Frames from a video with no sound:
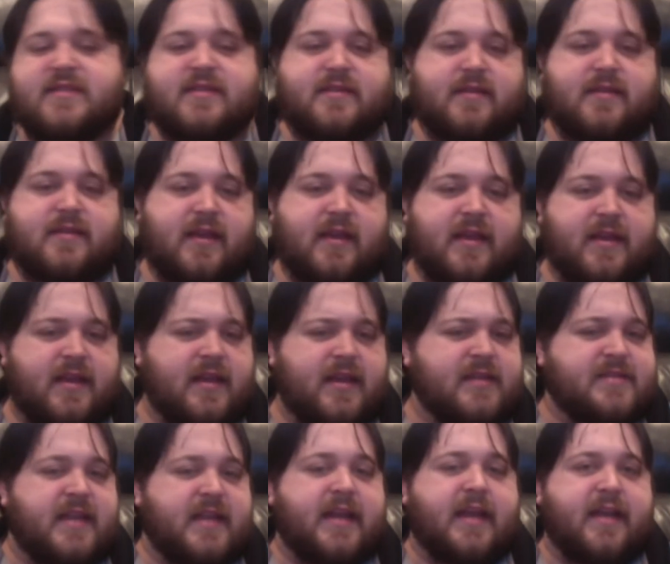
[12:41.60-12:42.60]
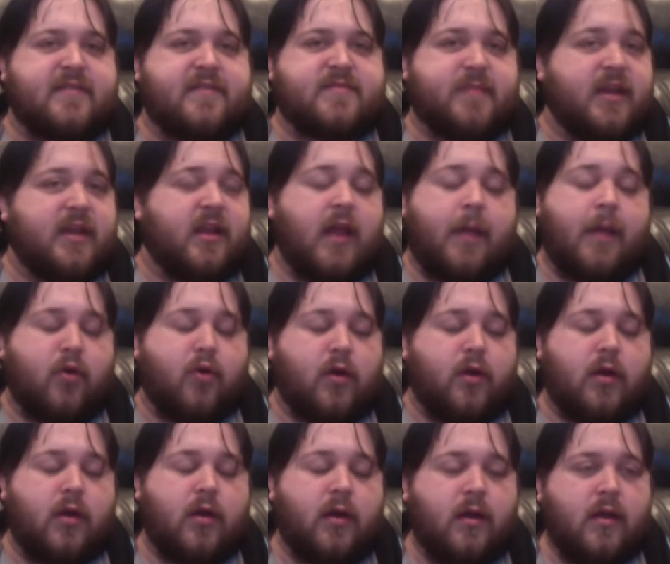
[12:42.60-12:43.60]
He said it gives me a lot
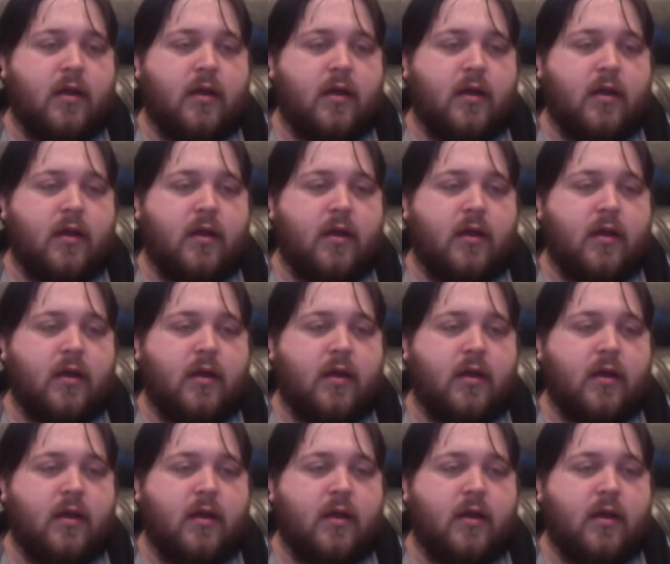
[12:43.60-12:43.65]
more